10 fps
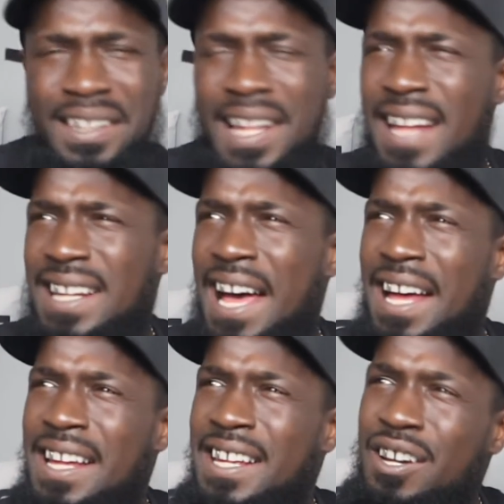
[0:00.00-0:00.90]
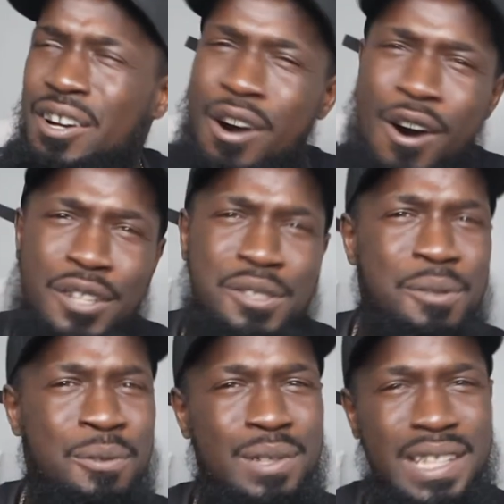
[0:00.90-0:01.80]
like that
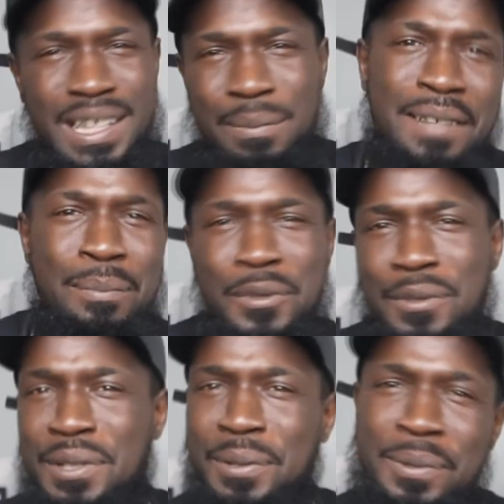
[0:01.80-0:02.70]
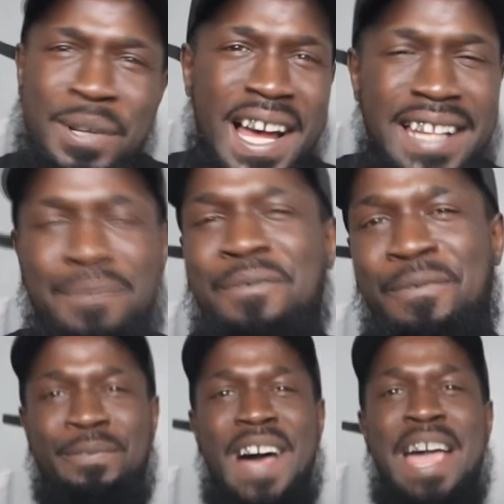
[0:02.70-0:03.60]
cartoony, musical kind of
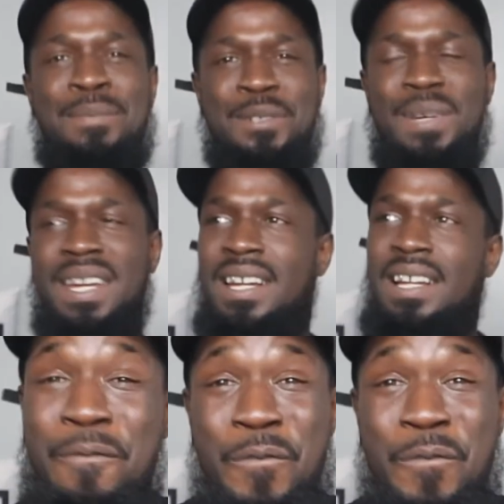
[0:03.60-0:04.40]
vibe to it.